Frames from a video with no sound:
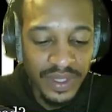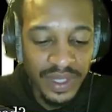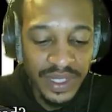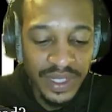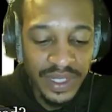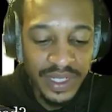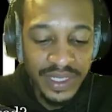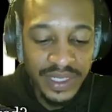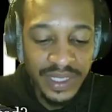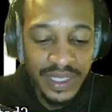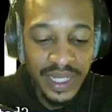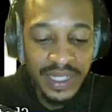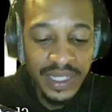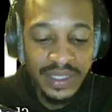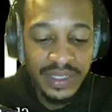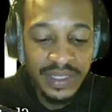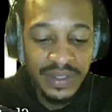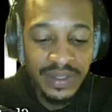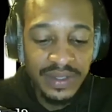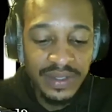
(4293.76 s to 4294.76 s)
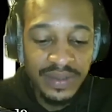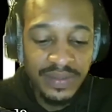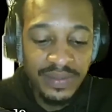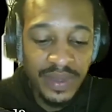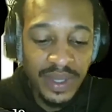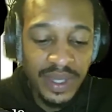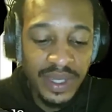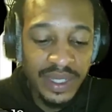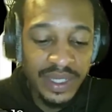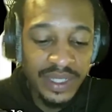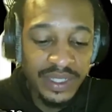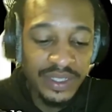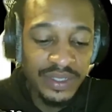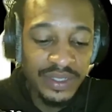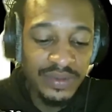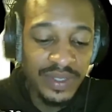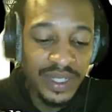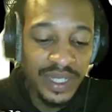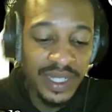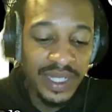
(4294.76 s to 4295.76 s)
And he says, because
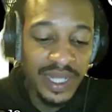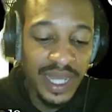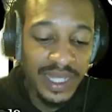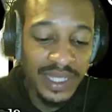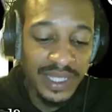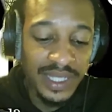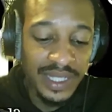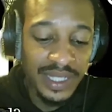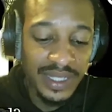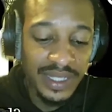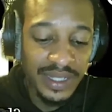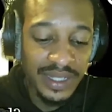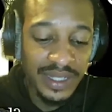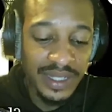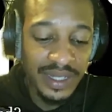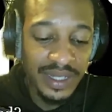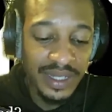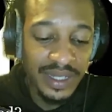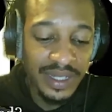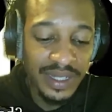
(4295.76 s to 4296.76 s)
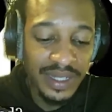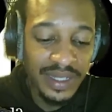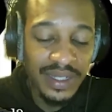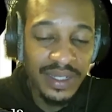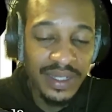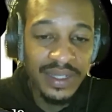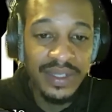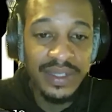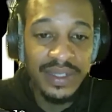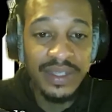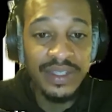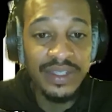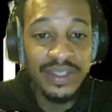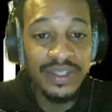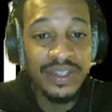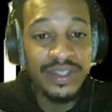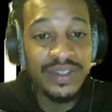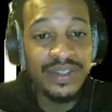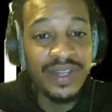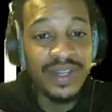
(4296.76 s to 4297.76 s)
you neglected,
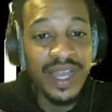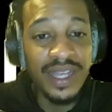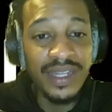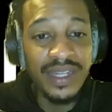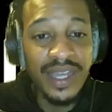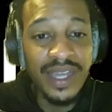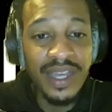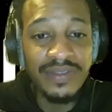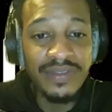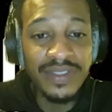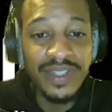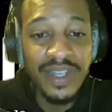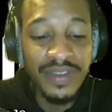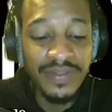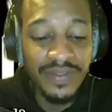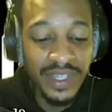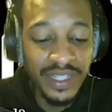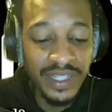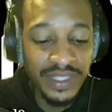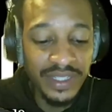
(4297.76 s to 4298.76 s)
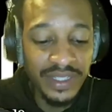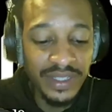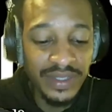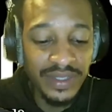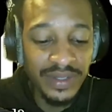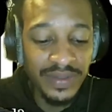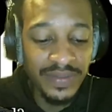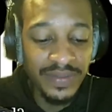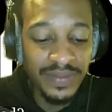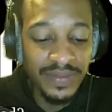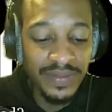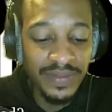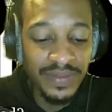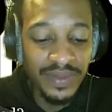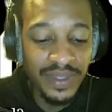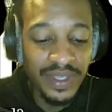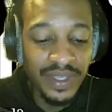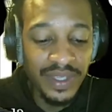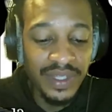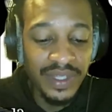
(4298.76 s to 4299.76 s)
you're not going to have salvation,
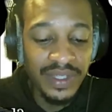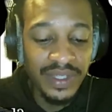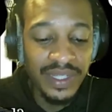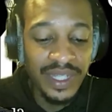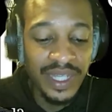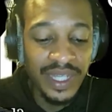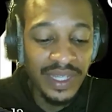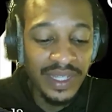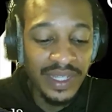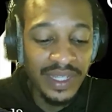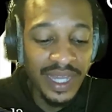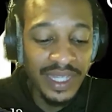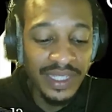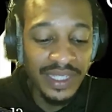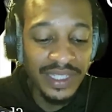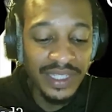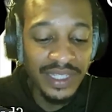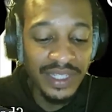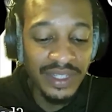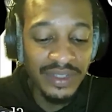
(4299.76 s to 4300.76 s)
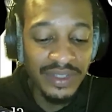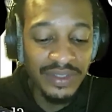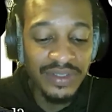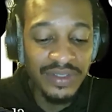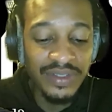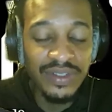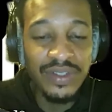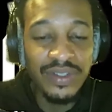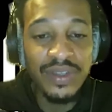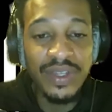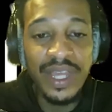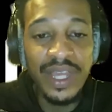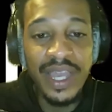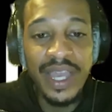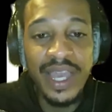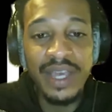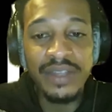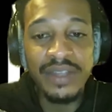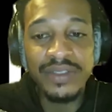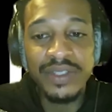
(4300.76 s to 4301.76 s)
neither thy children nor thy
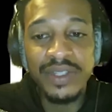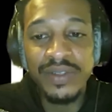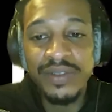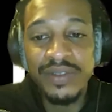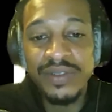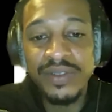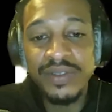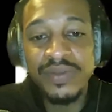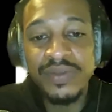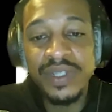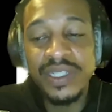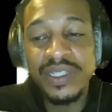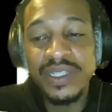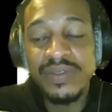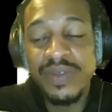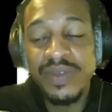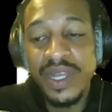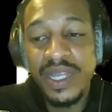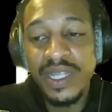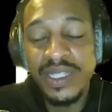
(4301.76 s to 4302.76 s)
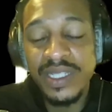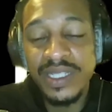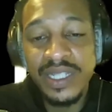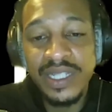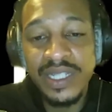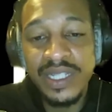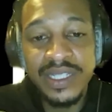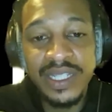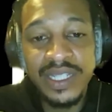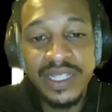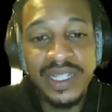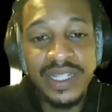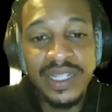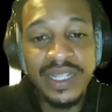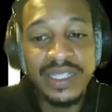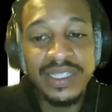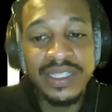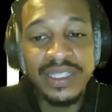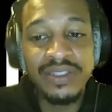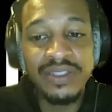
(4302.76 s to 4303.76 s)
household. And the reason why he says neither
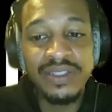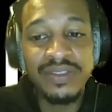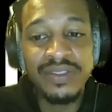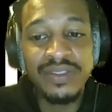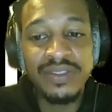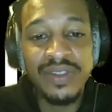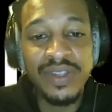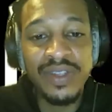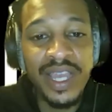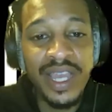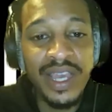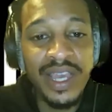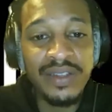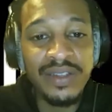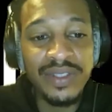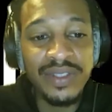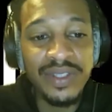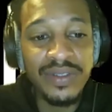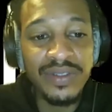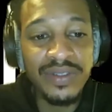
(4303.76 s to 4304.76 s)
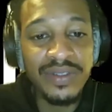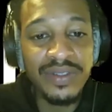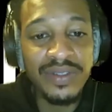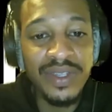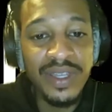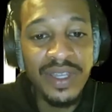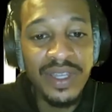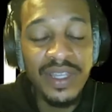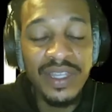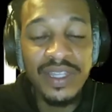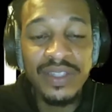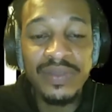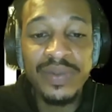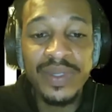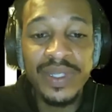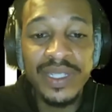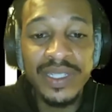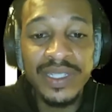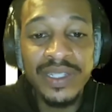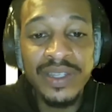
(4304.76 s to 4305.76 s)
thy children nor thy household is
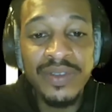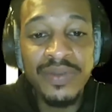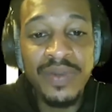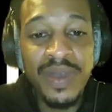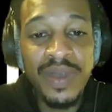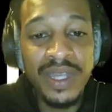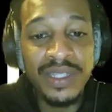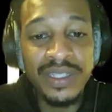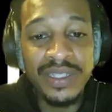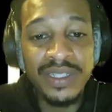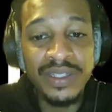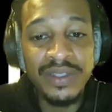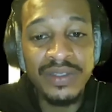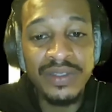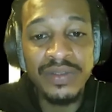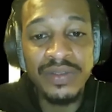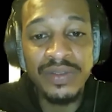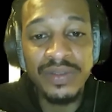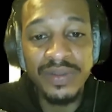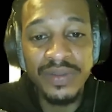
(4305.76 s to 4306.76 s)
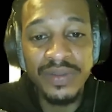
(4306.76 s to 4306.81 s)
because they're watching you.